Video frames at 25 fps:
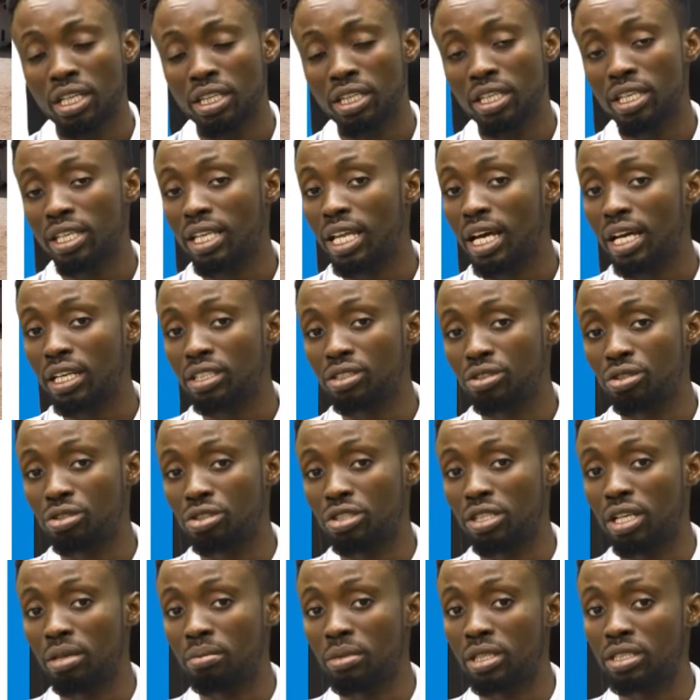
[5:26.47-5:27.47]
They lack
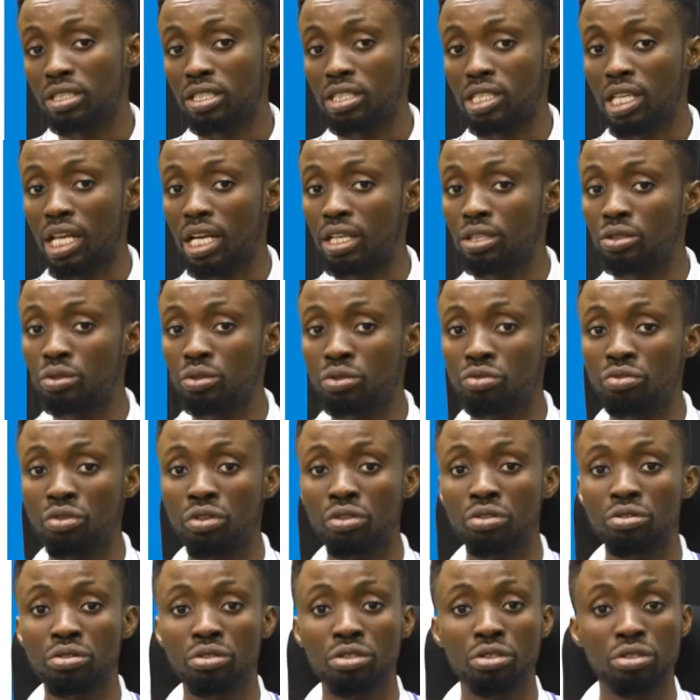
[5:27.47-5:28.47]
social amenities like good
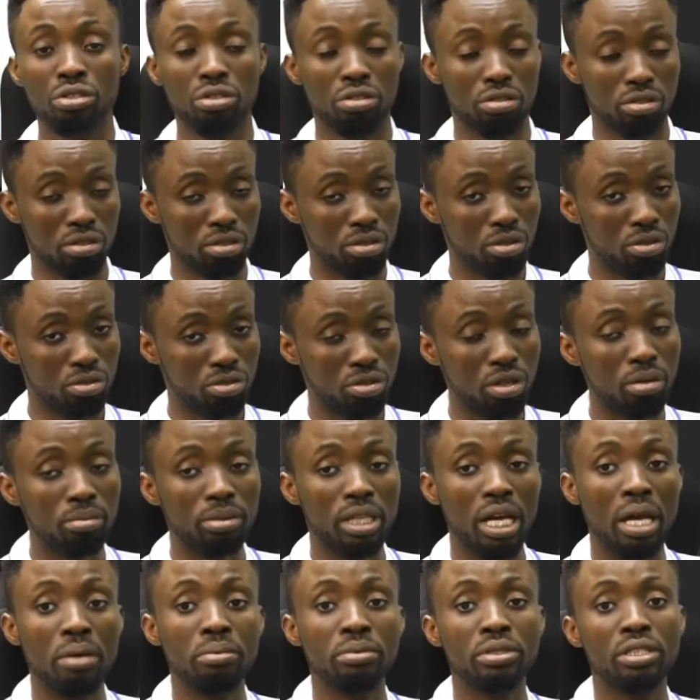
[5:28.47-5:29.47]
roads, you know,
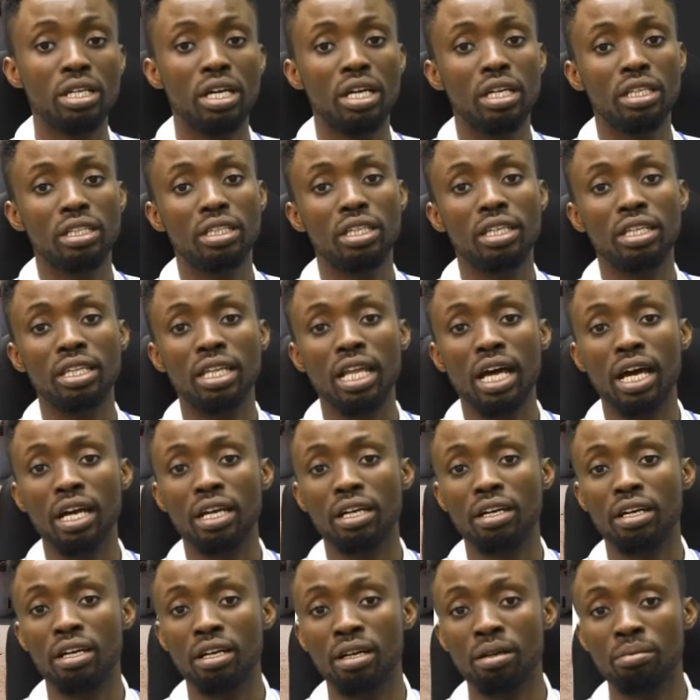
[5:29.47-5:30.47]
sometimes they
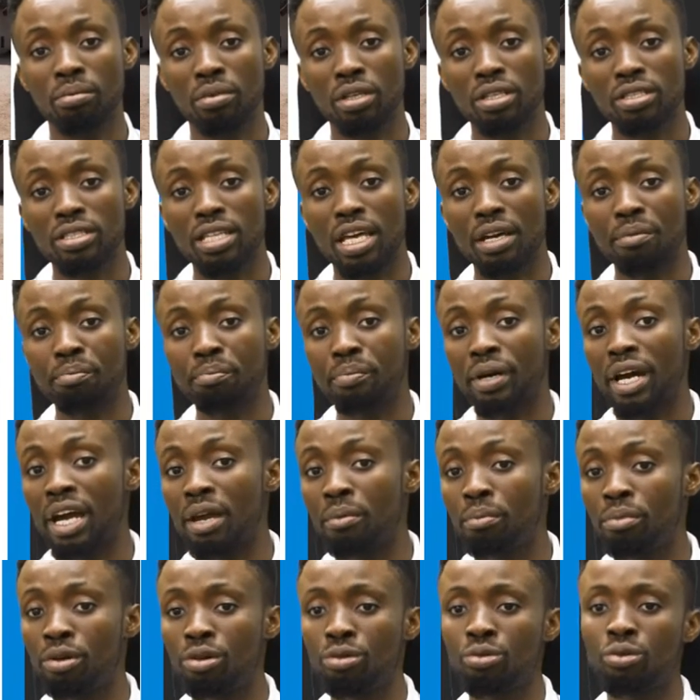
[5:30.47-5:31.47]
lack things like
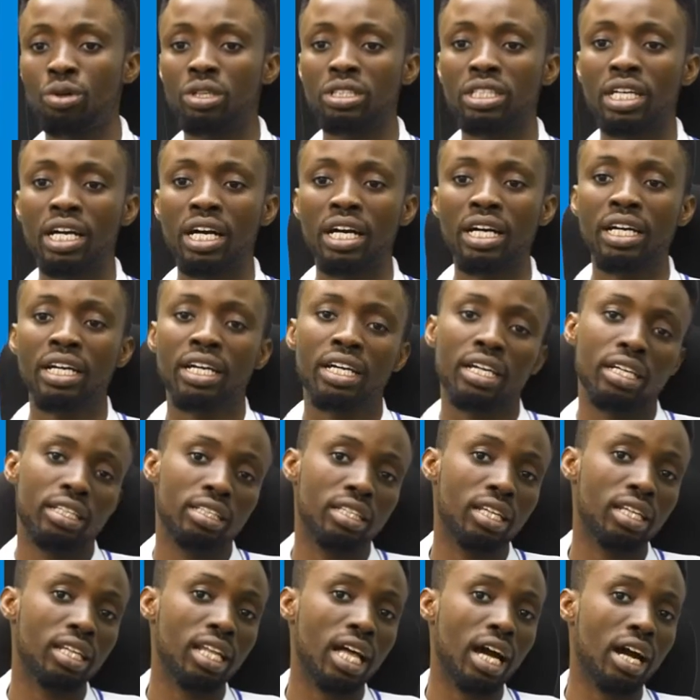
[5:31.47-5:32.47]
pipe-borne water,
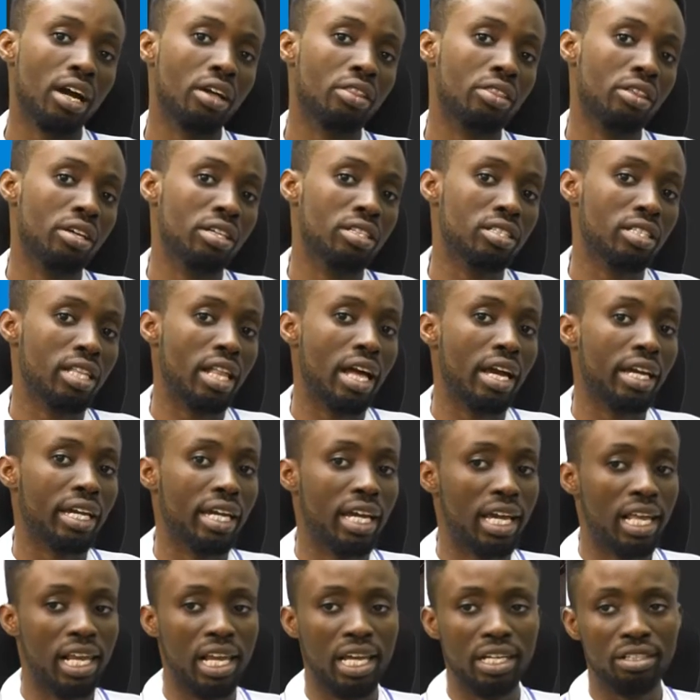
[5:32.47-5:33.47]
they lack things like
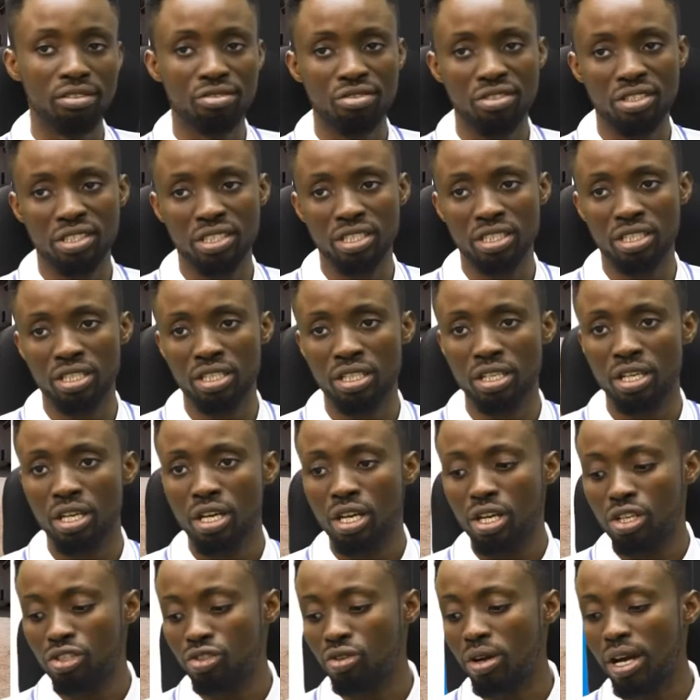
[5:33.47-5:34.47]
electricity.
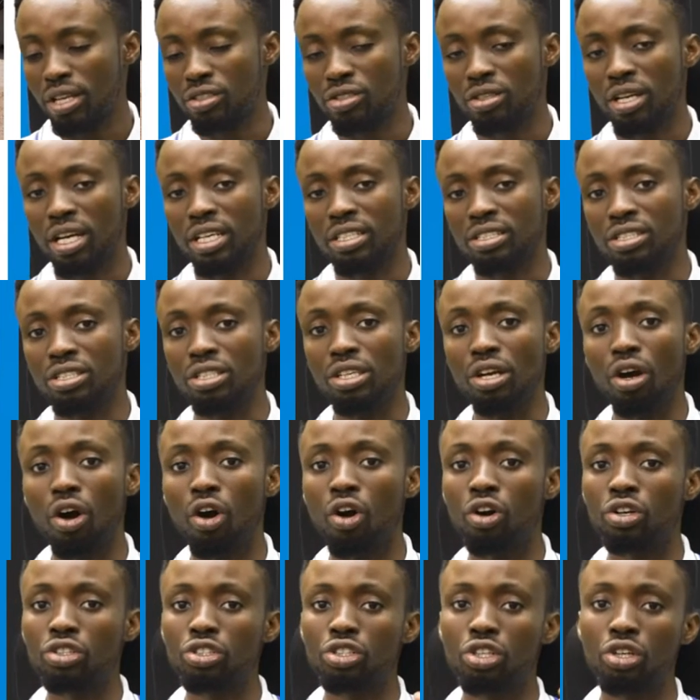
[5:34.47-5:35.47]
So as you can see
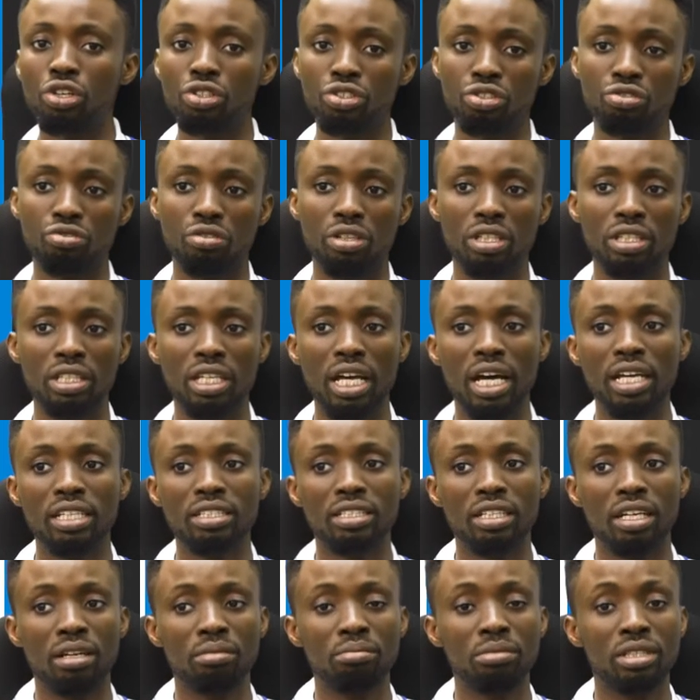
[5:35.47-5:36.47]
on your screen,
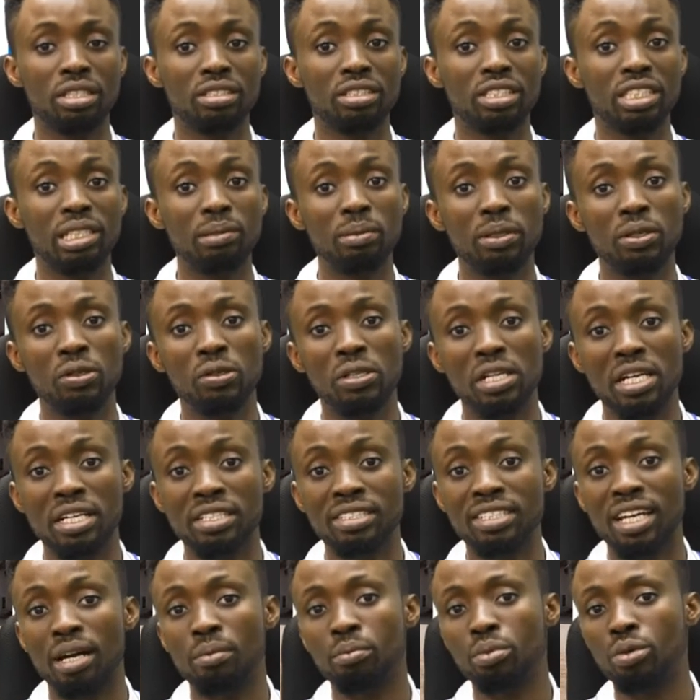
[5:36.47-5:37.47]
that's a typical
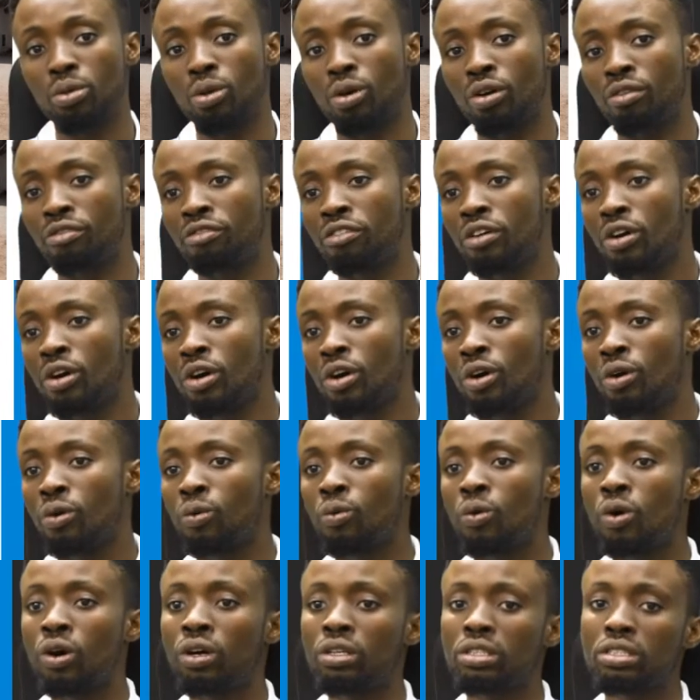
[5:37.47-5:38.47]
example of
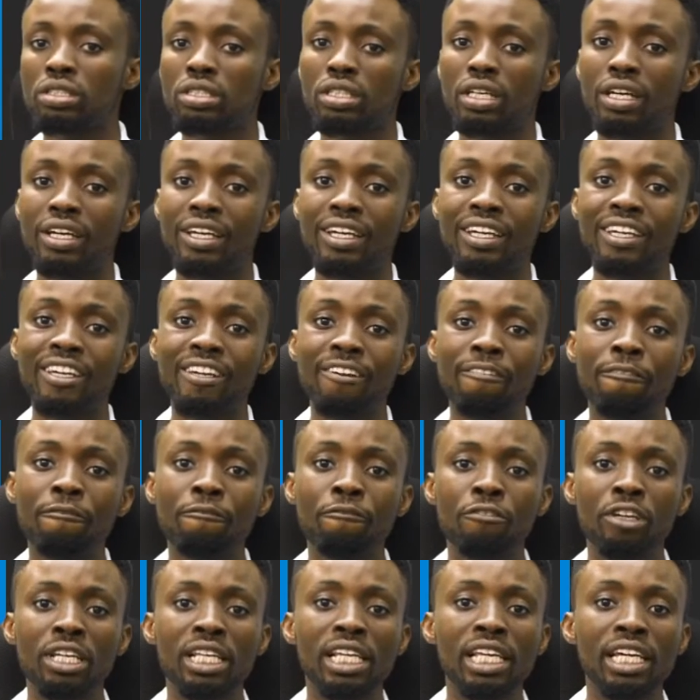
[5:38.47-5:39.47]
what a
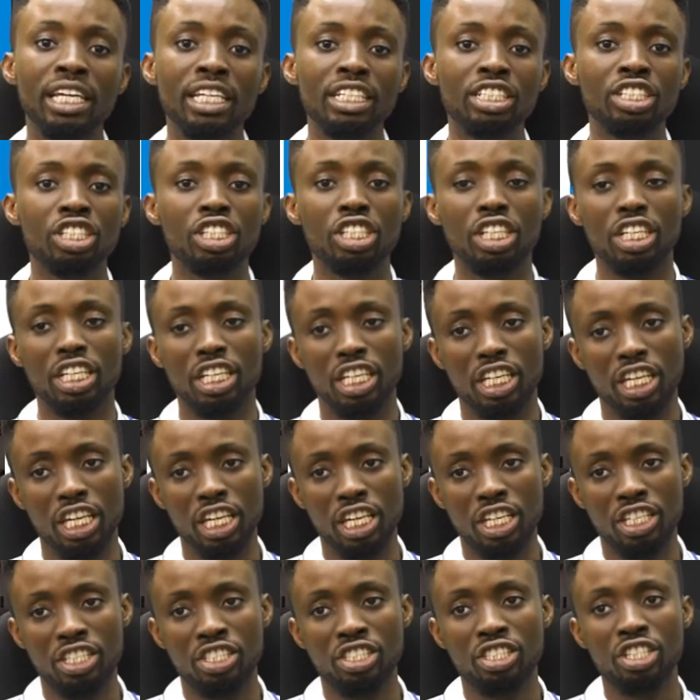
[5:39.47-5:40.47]
village
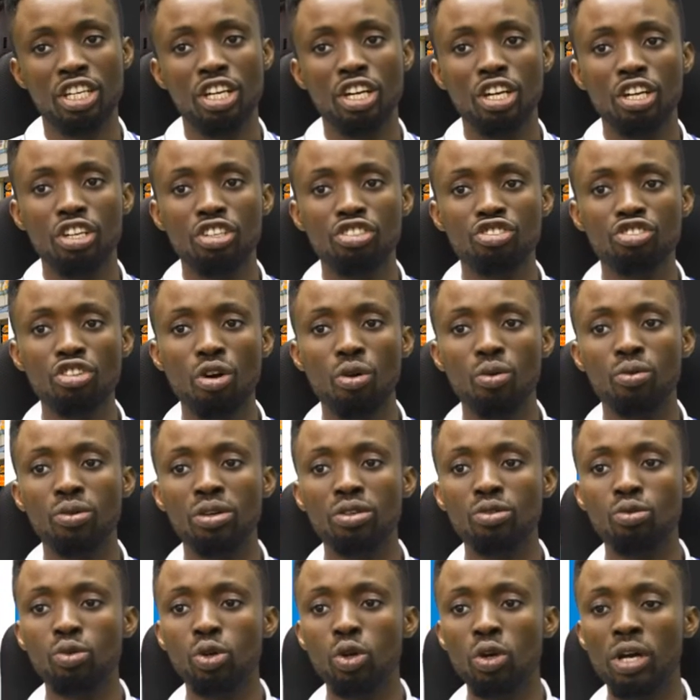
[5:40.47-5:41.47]
is. So
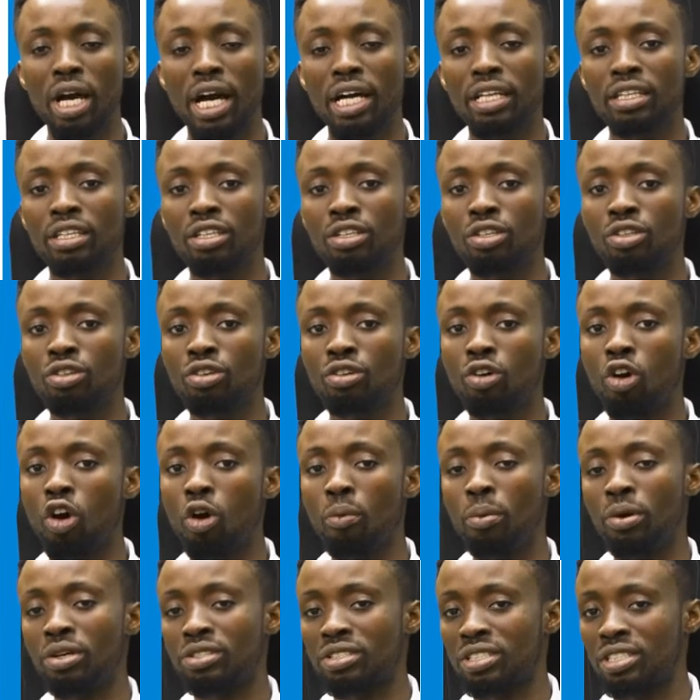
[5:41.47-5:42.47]
we look at the
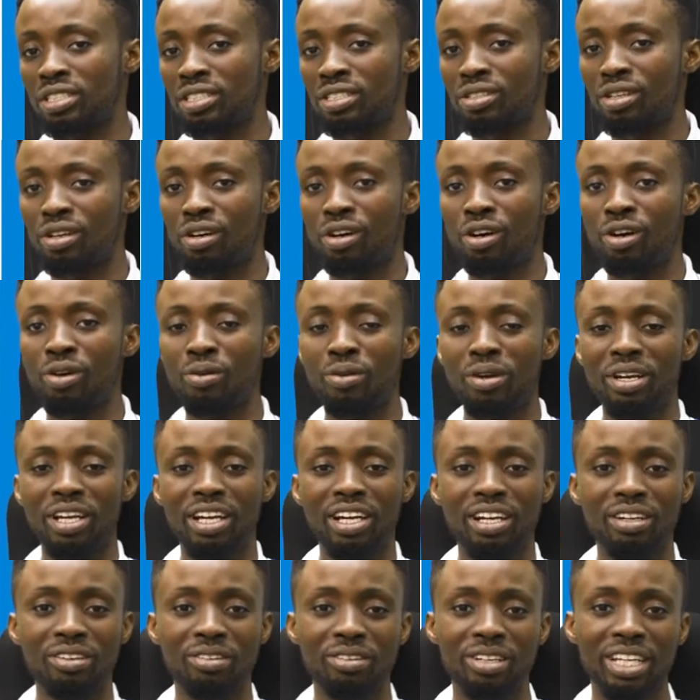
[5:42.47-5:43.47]
opposite, or
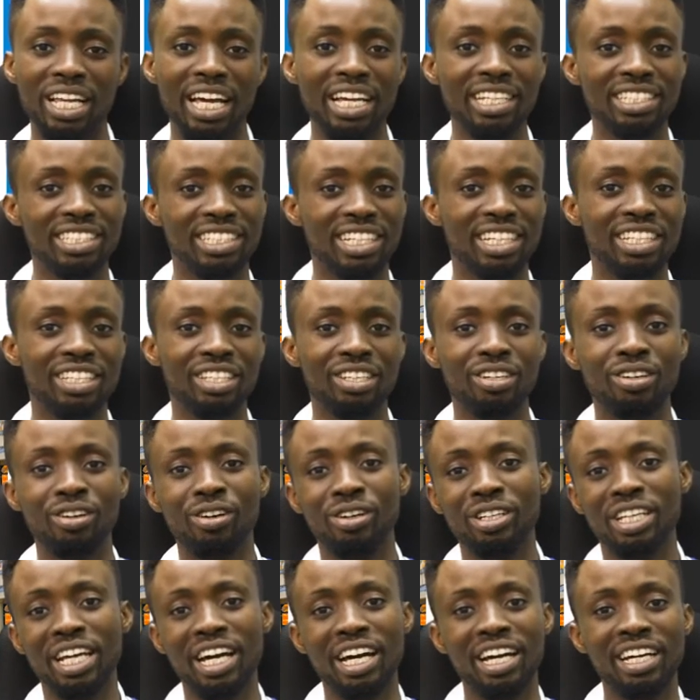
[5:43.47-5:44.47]
will I say the
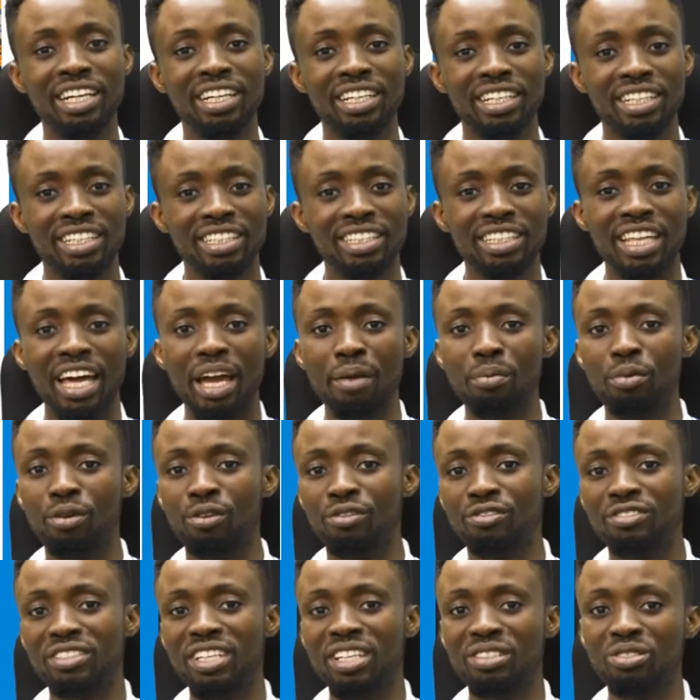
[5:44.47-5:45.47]
other type
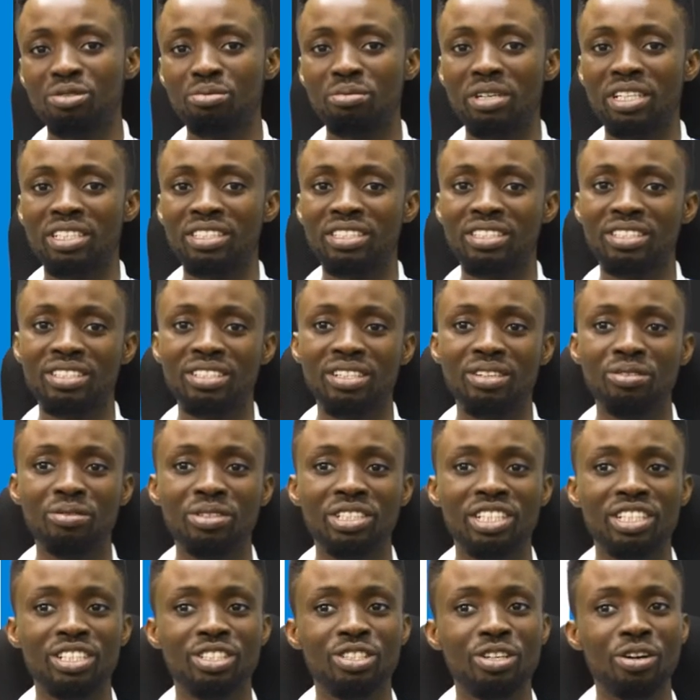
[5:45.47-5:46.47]
of settlement,
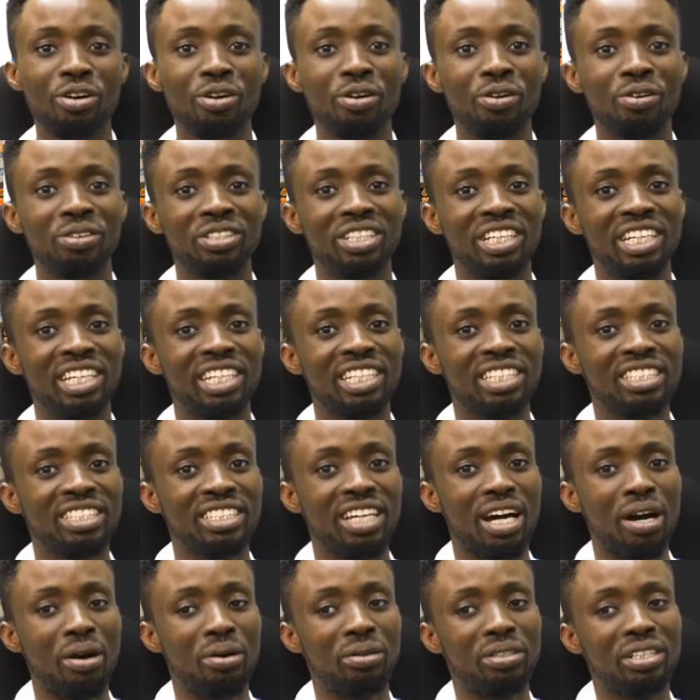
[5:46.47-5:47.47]
which is called a
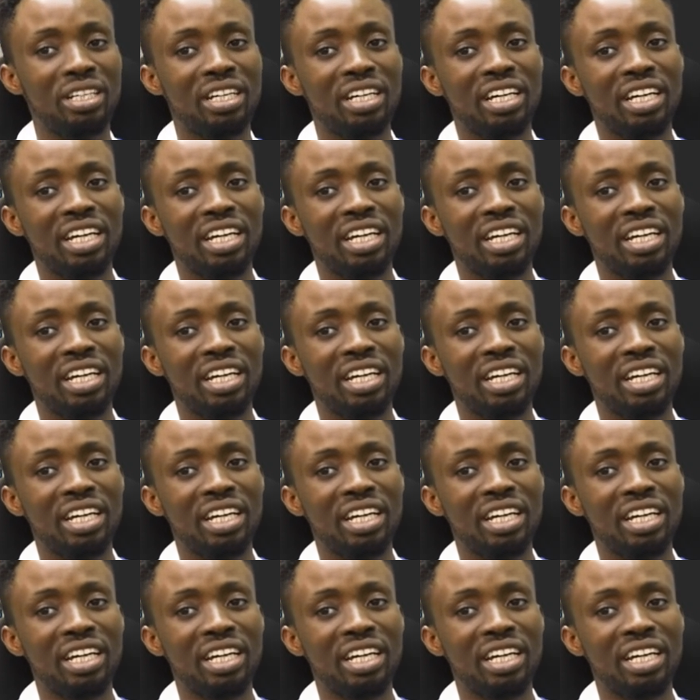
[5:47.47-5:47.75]
town.